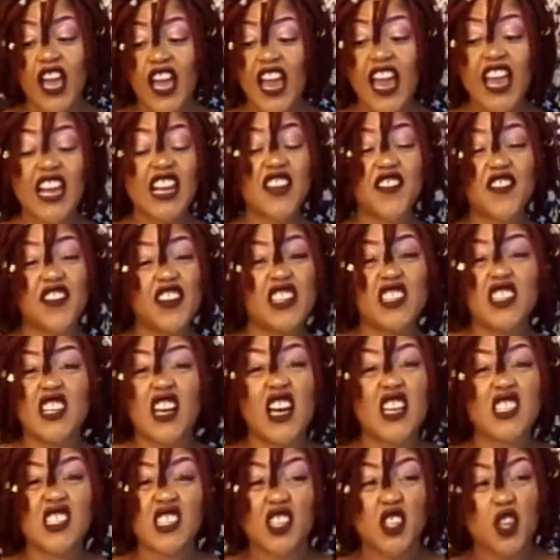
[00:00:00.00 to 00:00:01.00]
And if it
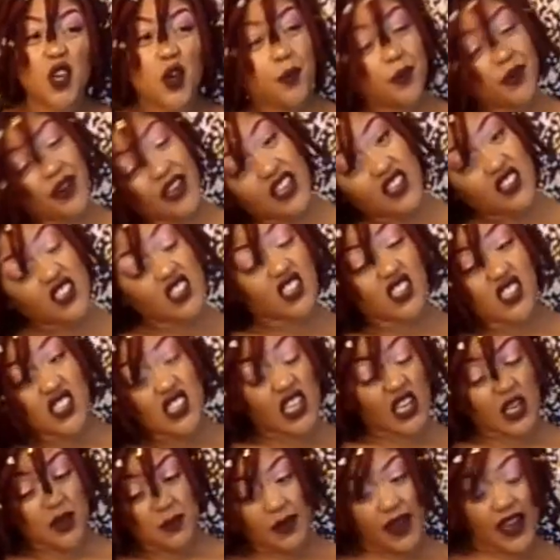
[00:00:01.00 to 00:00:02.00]
does a little bit, just
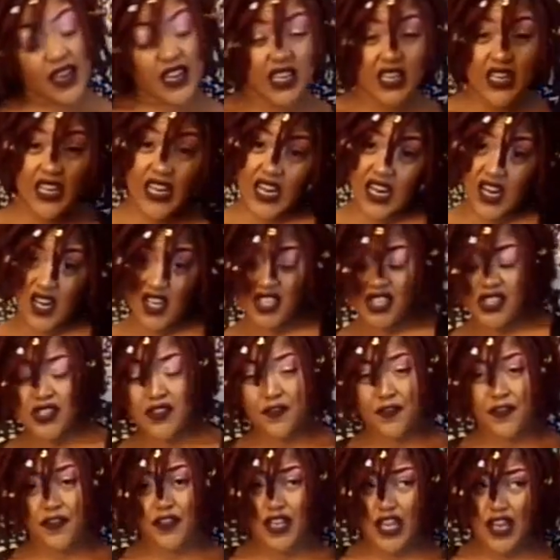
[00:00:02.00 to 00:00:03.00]
stick it back in there and just
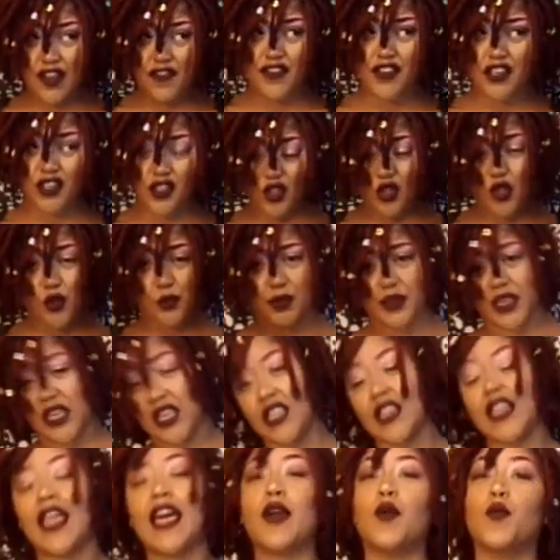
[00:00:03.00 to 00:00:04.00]
fluff it a little bit.
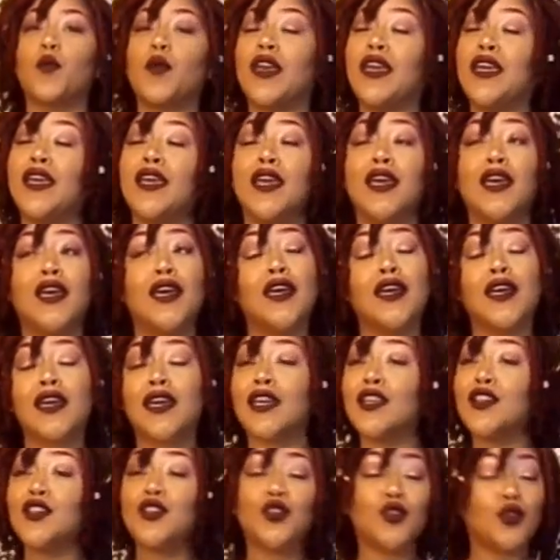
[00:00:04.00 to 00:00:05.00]
Like, we
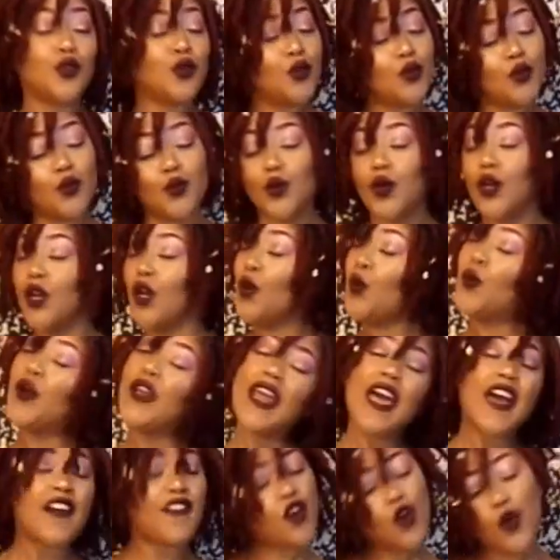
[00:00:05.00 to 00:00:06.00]
can do
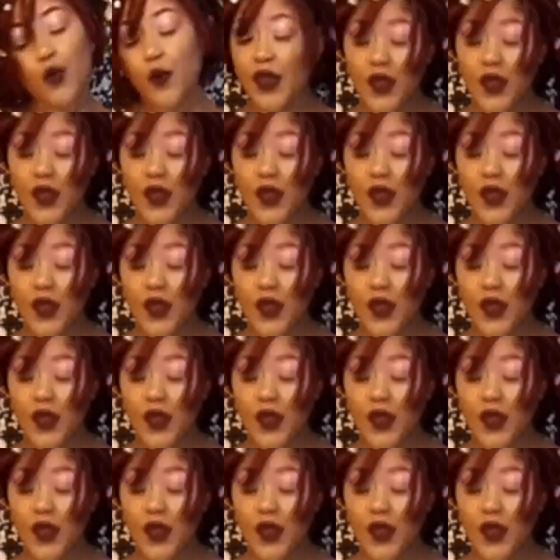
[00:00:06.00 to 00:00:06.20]
whatever we